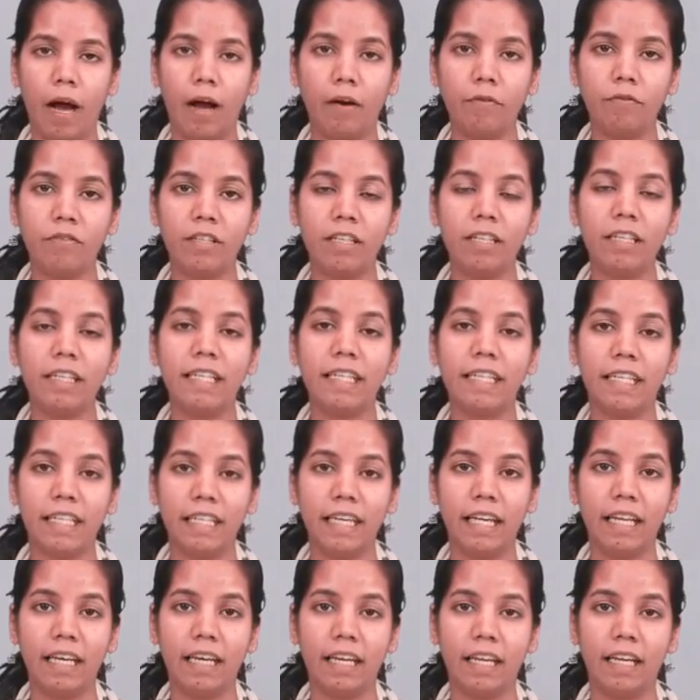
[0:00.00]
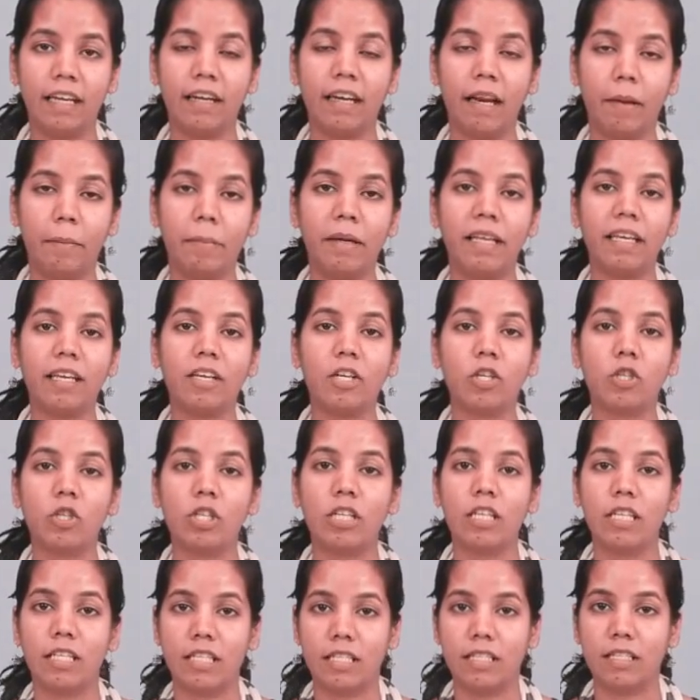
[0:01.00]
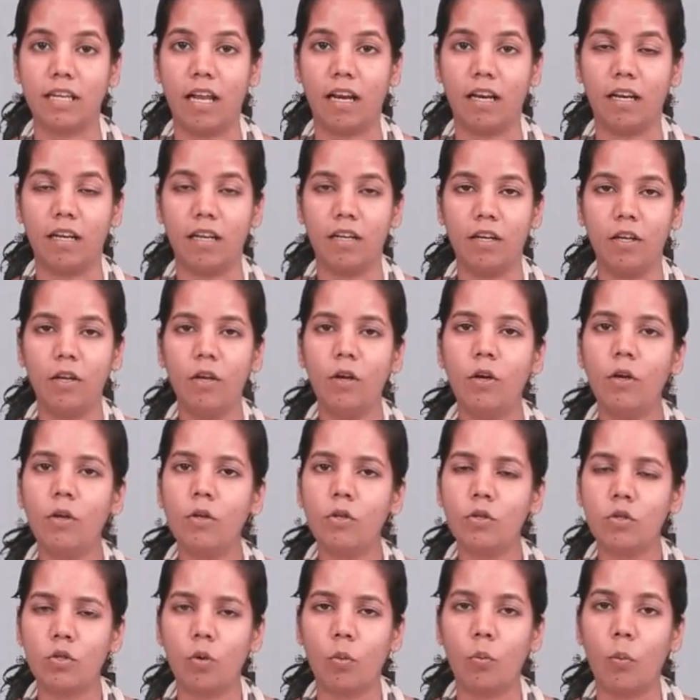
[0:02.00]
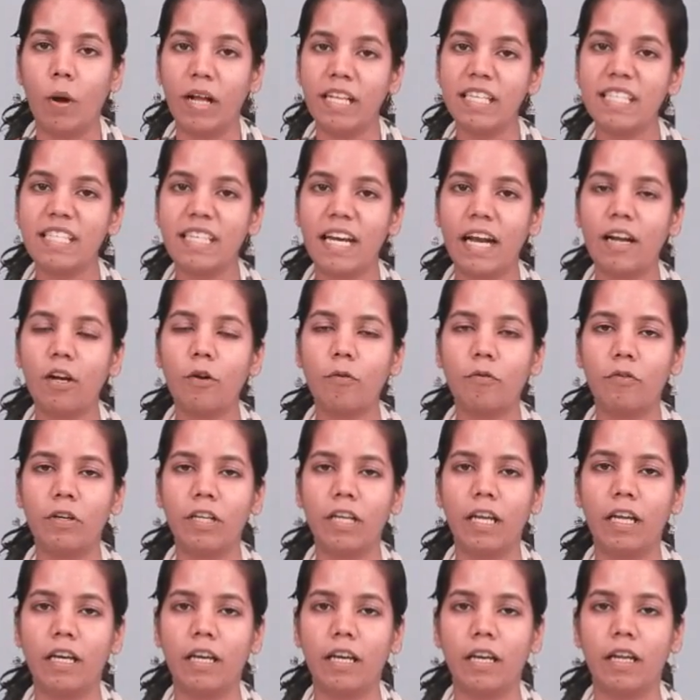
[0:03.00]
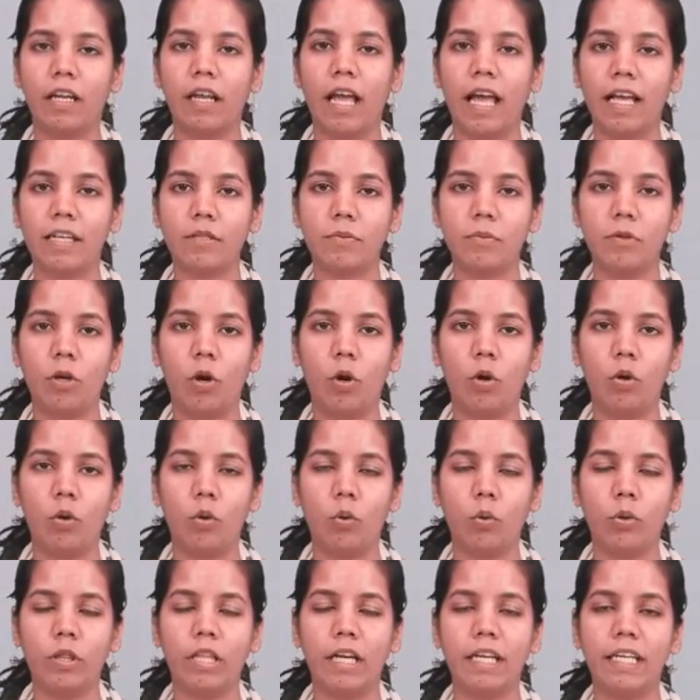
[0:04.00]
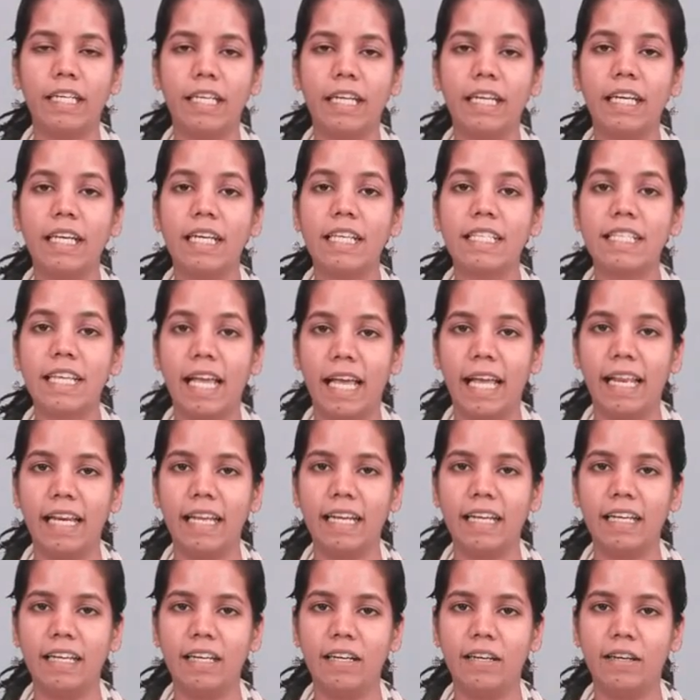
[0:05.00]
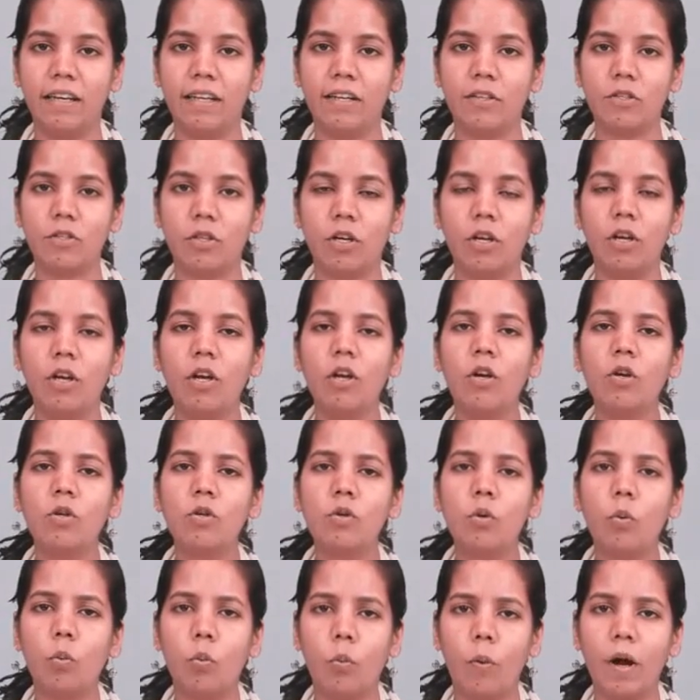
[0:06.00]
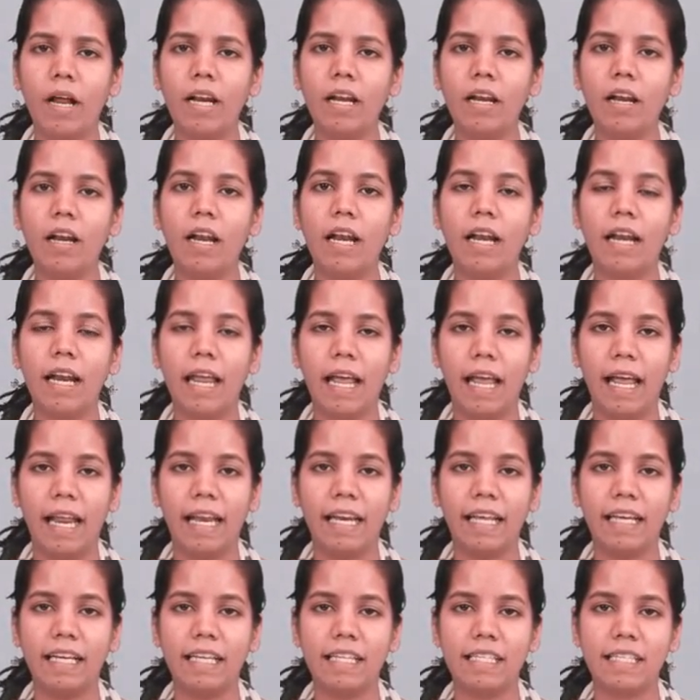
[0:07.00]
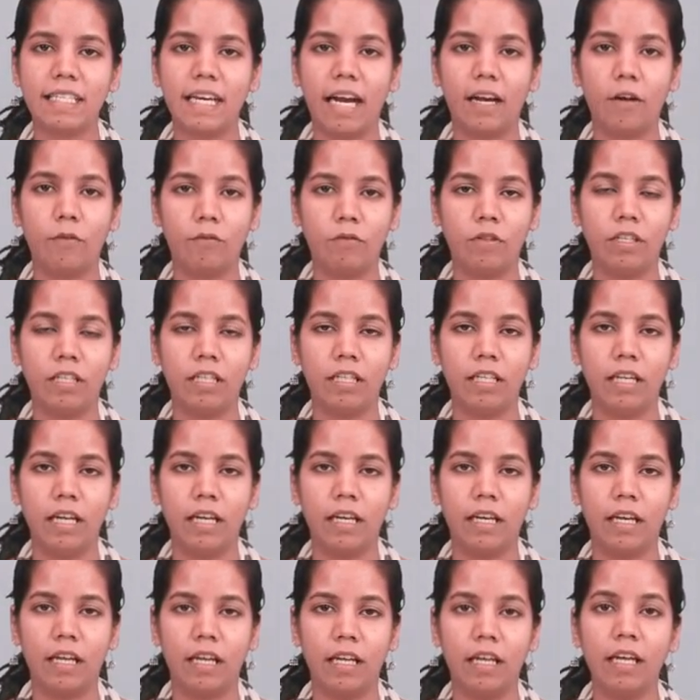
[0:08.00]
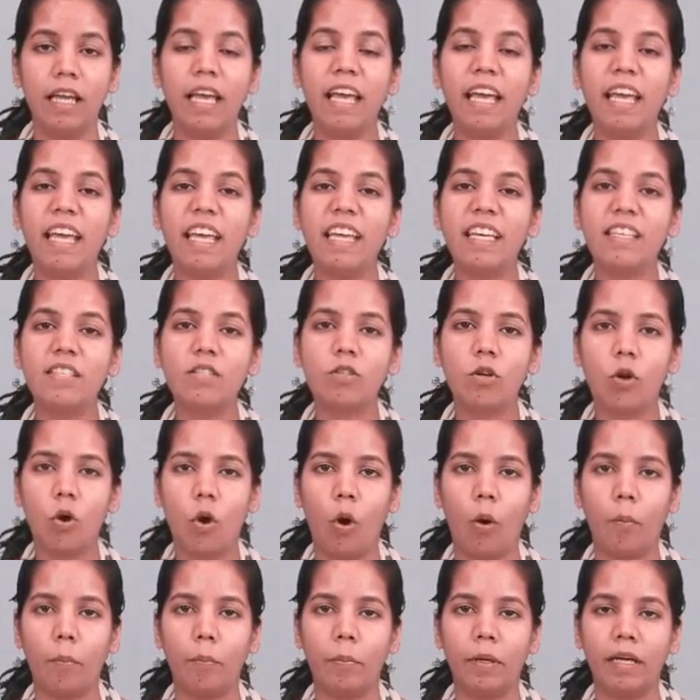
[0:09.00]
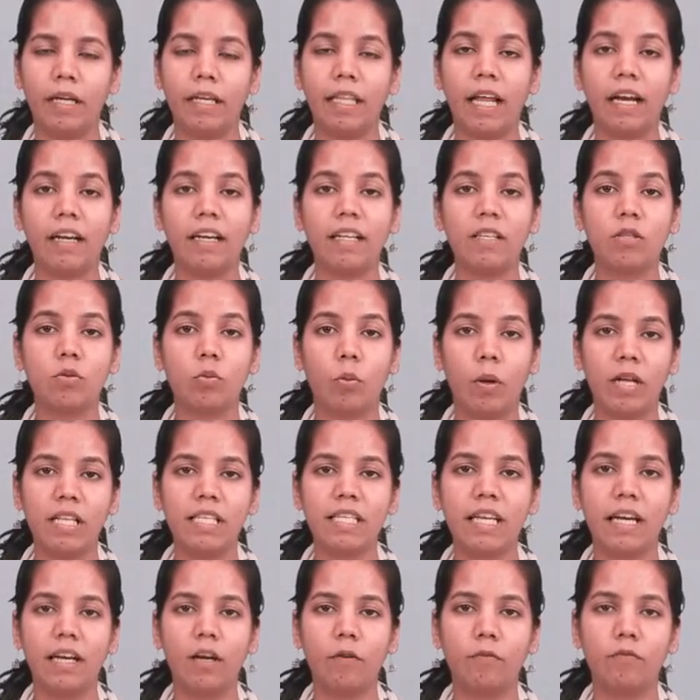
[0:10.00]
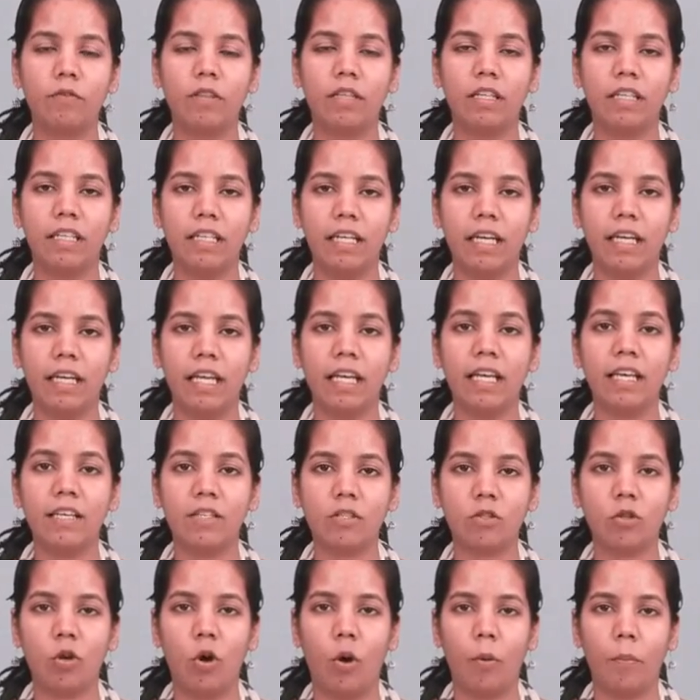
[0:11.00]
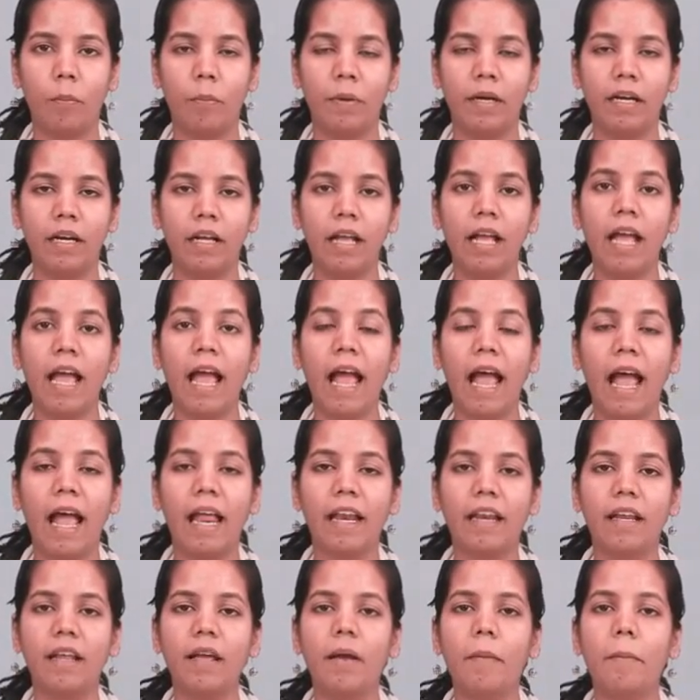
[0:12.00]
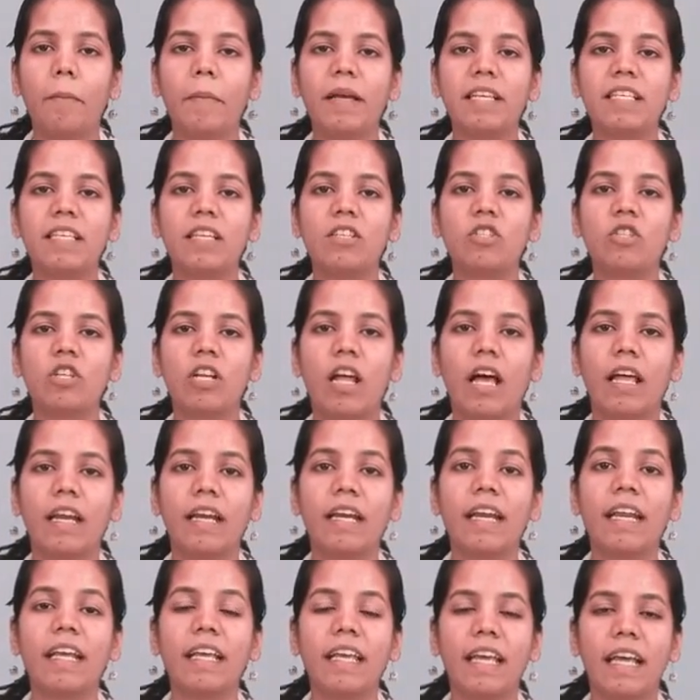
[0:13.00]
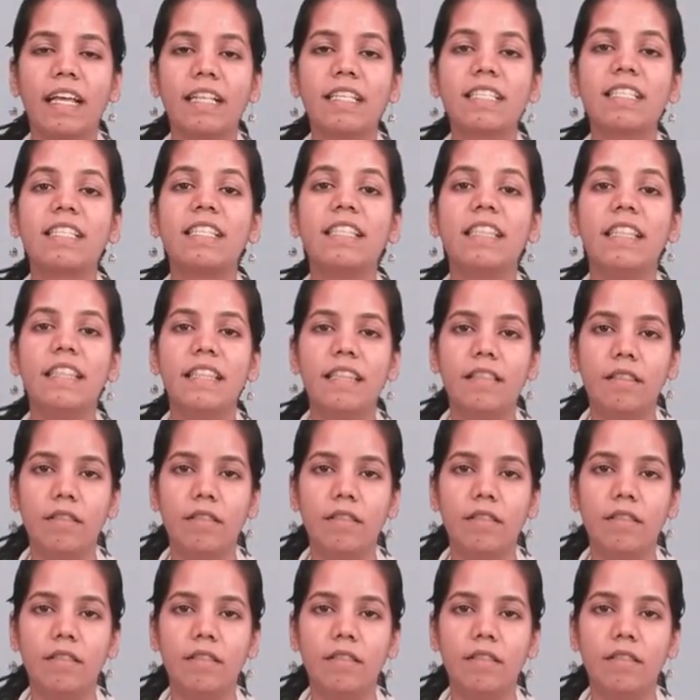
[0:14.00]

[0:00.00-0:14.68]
after DNA replication is done. So one strand of DNA, as we all know, the DNA is helical in nature. One helical strand of the DNA is copied that is one side of the DNA is copied and messenger RNA gets